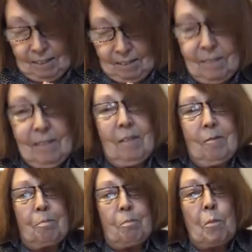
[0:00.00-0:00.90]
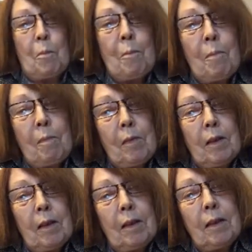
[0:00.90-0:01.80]

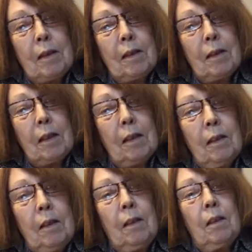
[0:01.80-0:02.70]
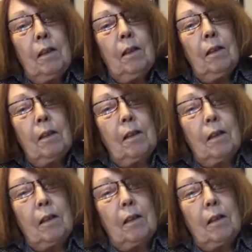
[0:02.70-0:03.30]
No words are spoken by the person on screen.